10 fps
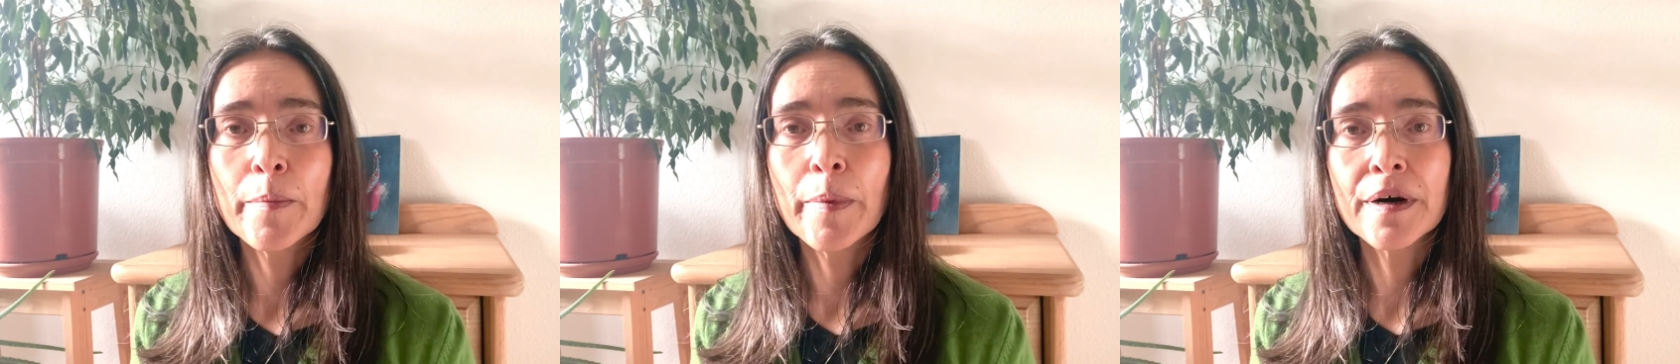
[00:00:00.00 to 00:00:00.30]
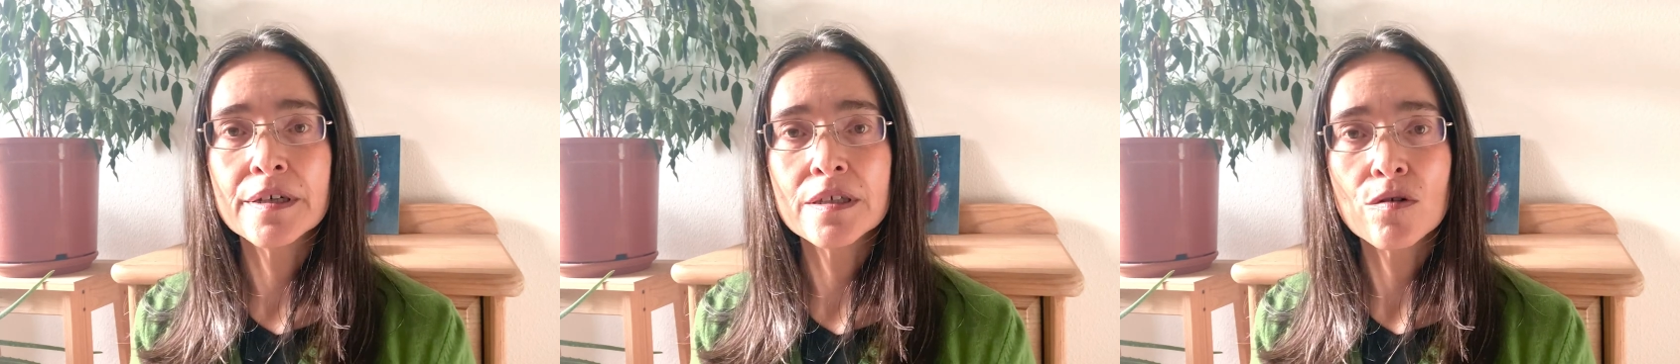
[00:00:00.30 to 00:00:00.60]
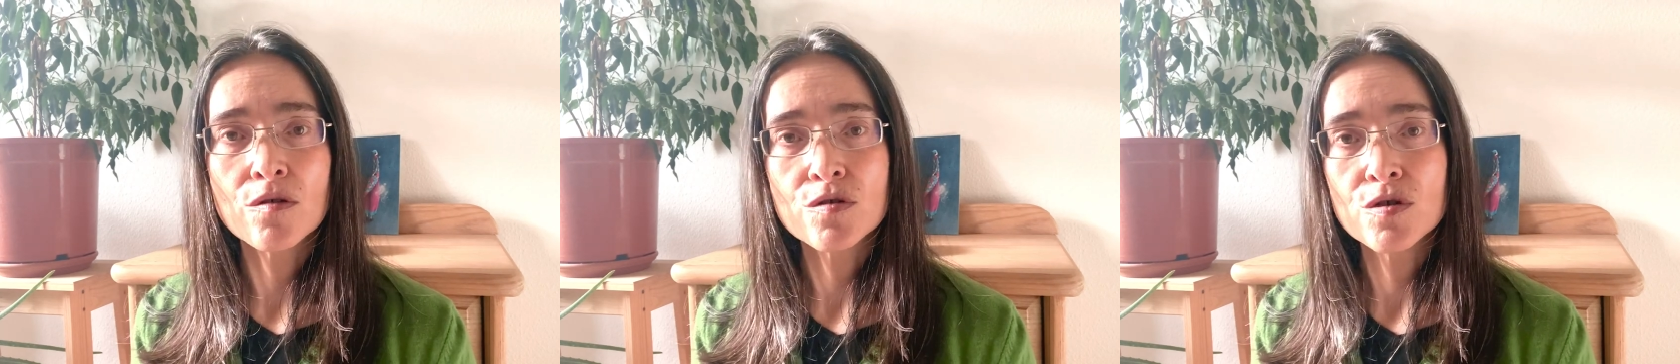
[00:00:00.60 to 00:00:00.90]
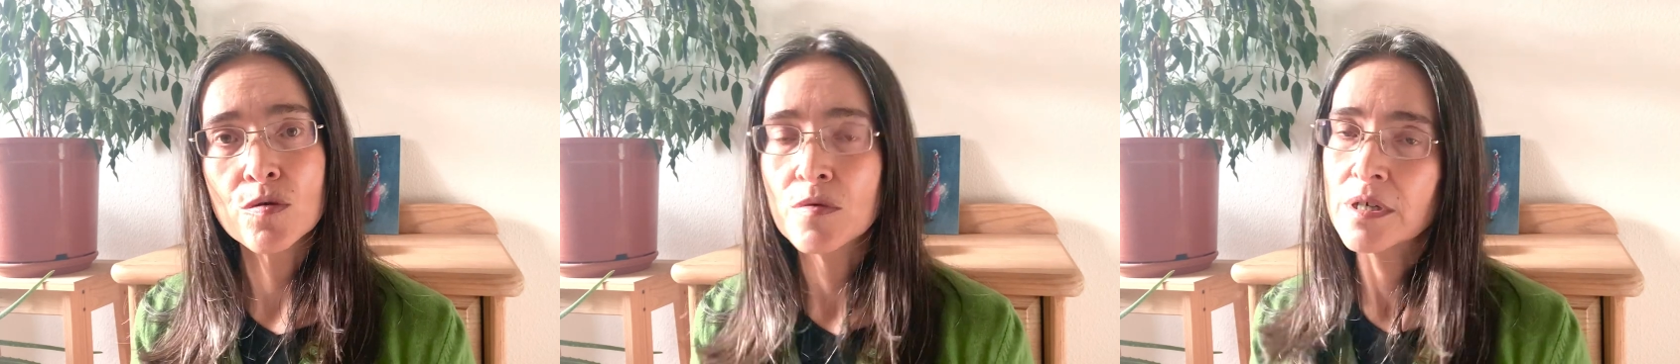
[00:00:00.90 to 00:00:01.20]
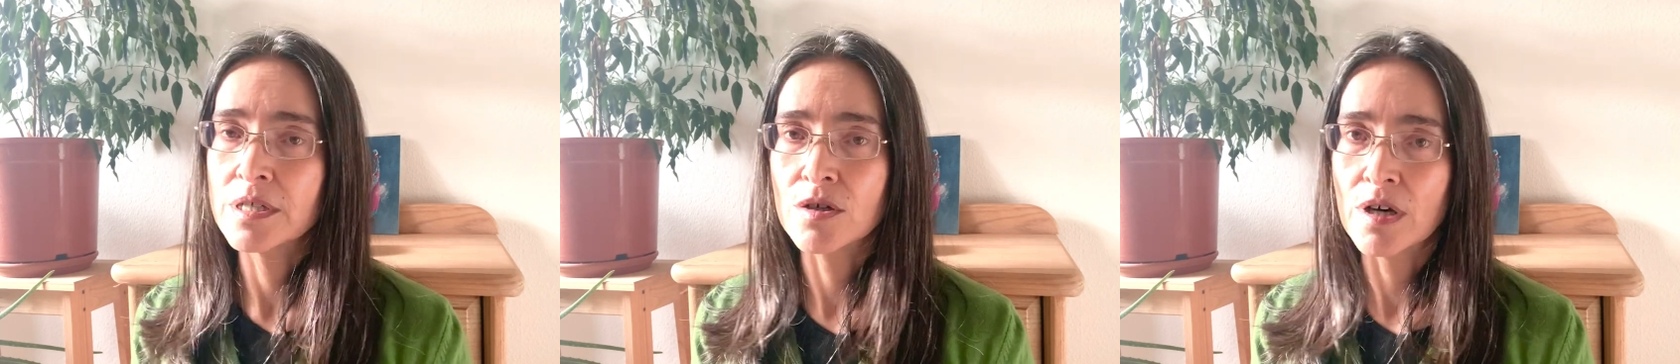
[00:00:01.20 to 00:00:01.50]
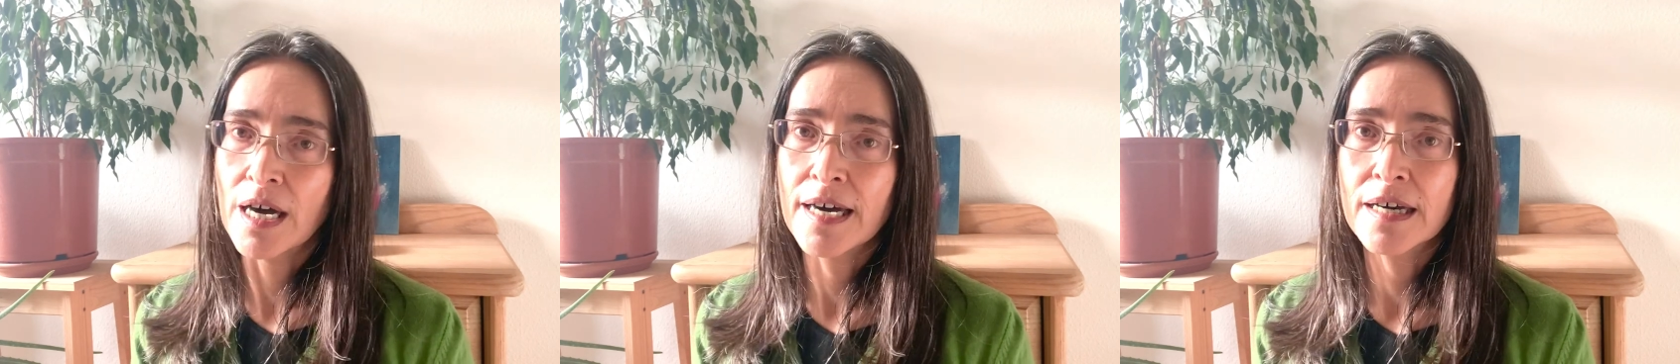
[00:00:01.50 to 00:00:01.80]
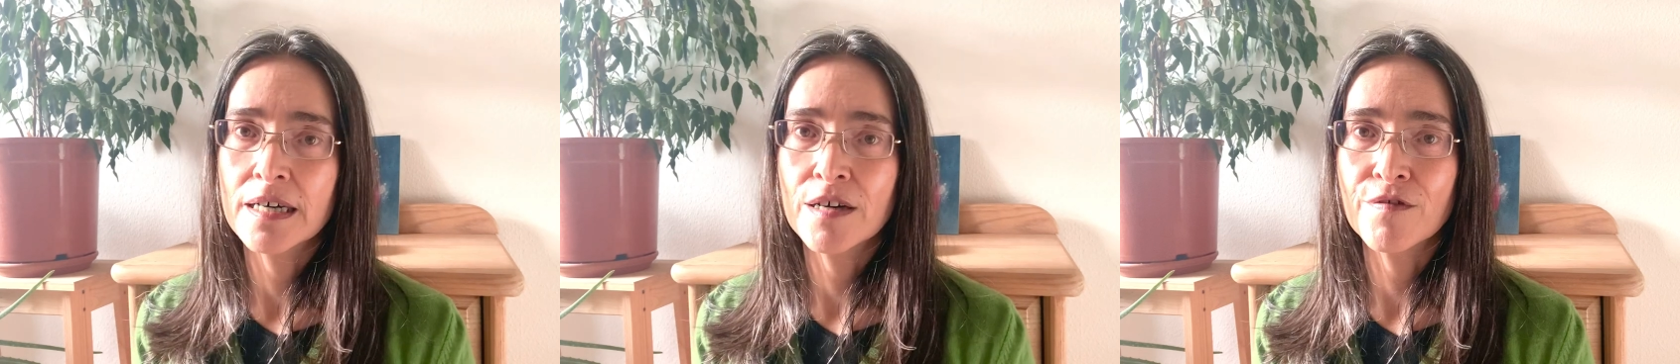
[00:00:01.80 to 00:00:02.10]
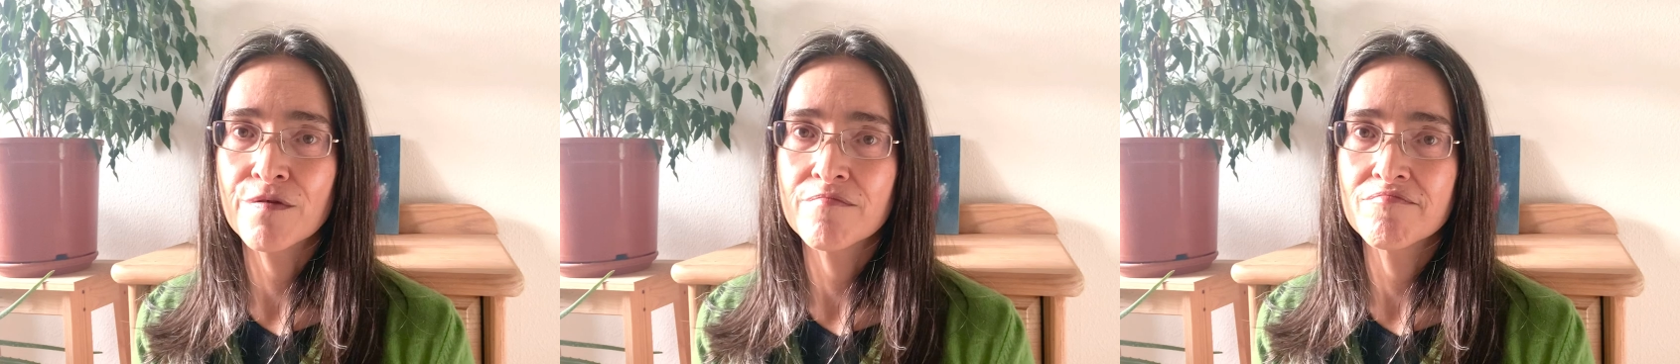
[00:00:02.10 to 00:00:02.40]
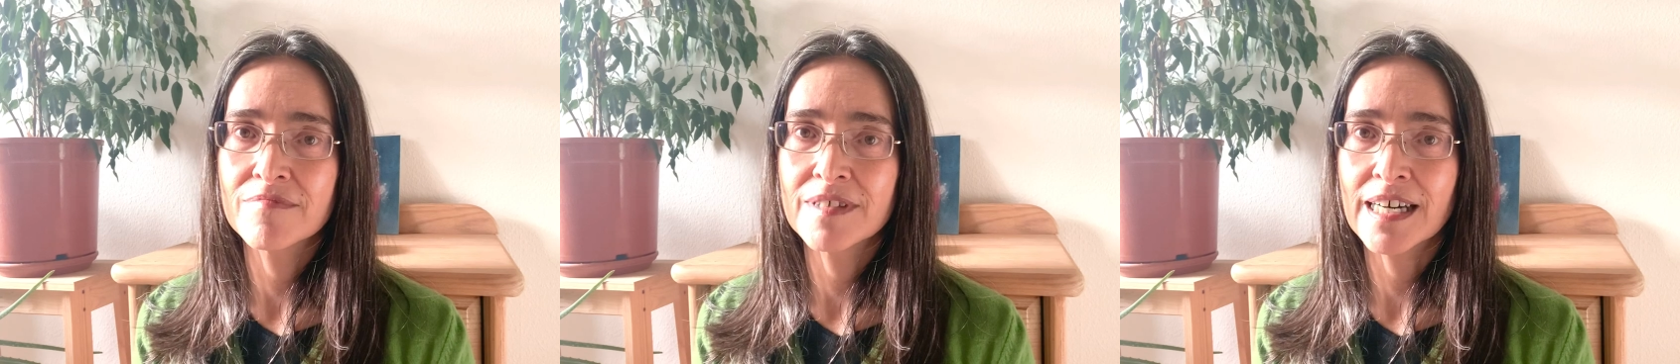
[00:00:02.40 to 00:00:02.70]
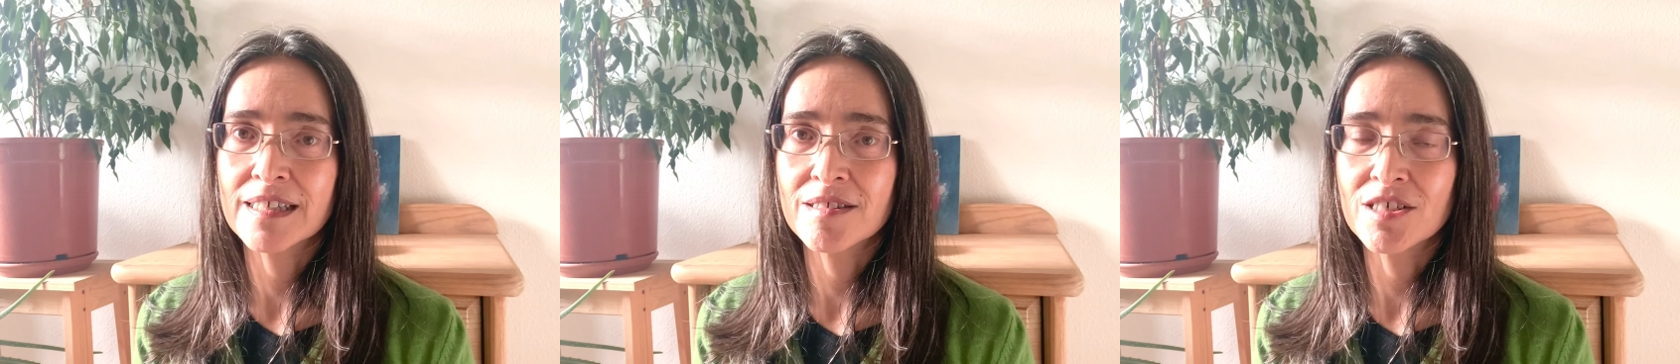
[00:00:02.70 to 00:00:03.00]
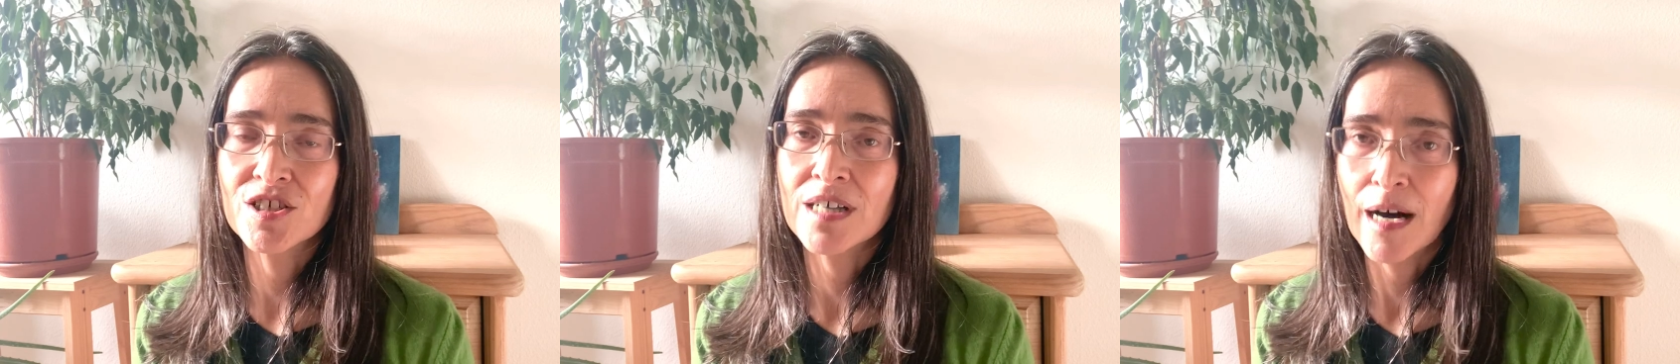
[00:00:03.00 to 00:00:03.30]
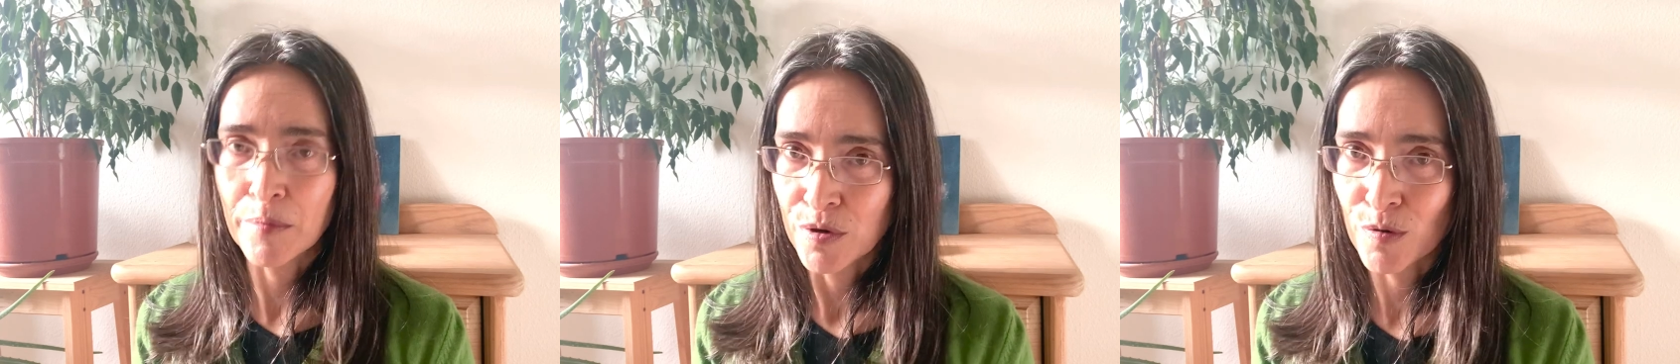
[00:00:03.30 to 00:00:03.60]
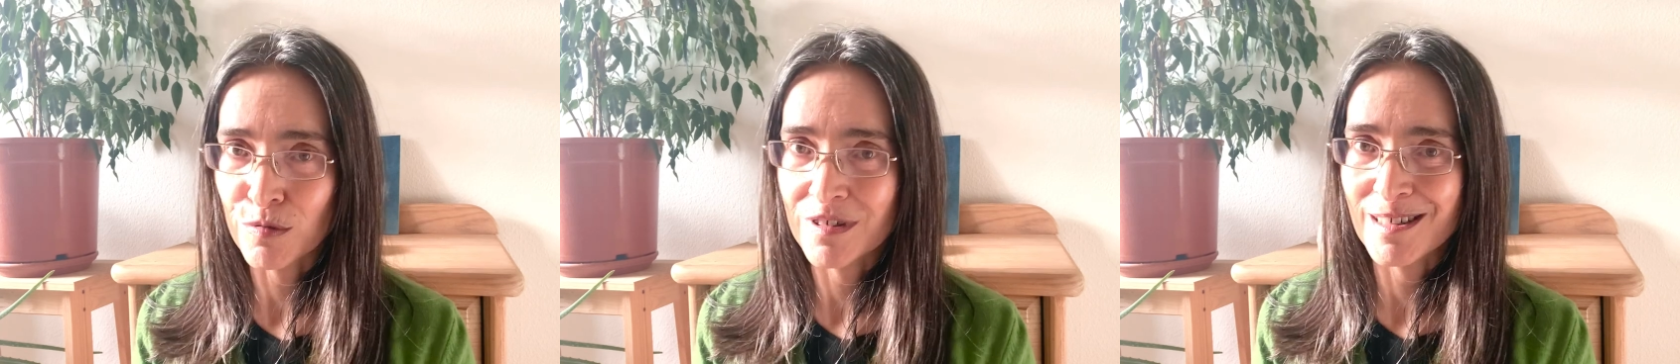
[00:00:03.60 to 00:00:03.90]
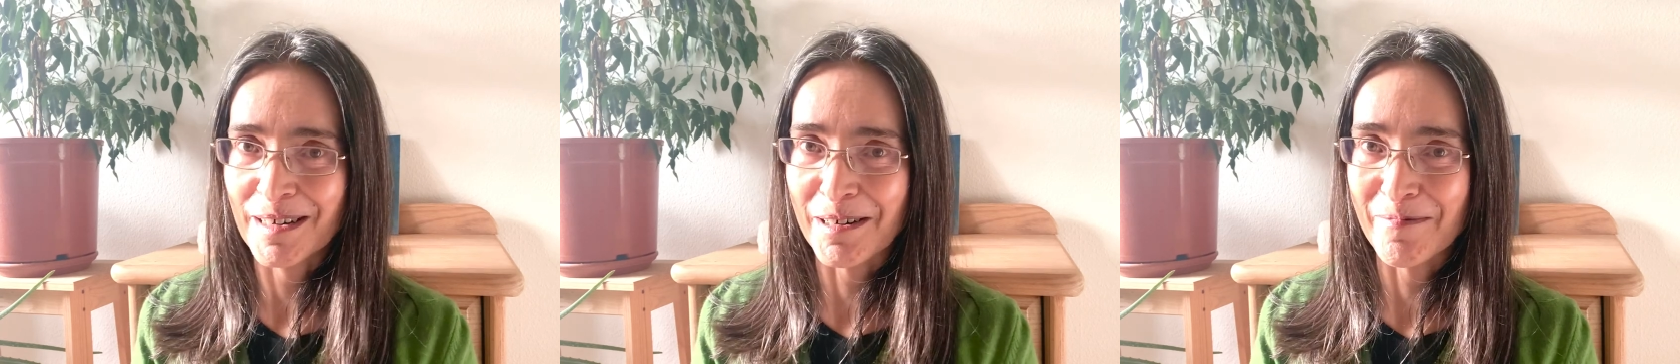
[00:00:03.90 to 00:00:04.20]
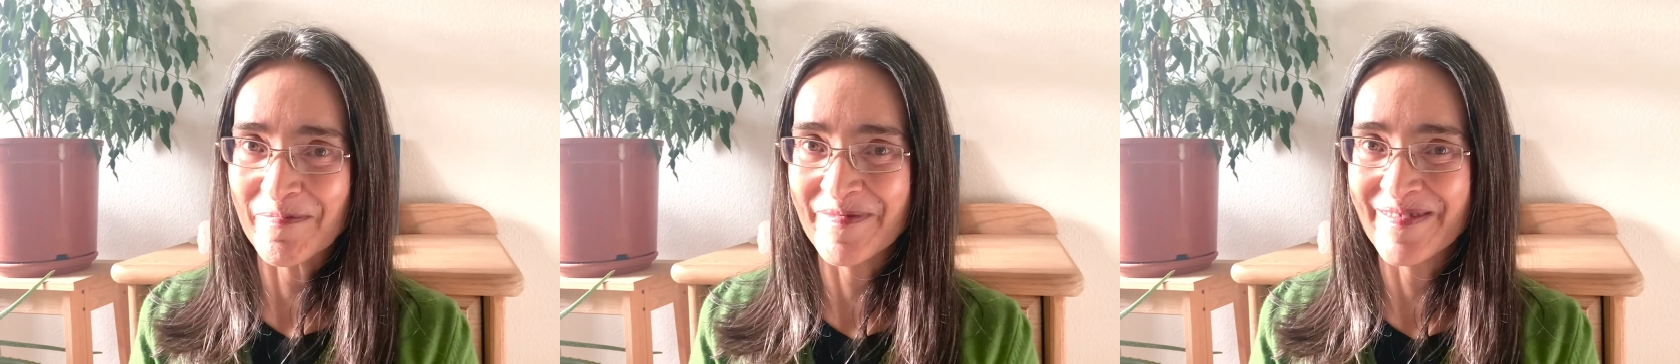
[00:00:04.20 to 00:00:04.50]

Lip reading: but also it's okay if that doesn't happen all the time.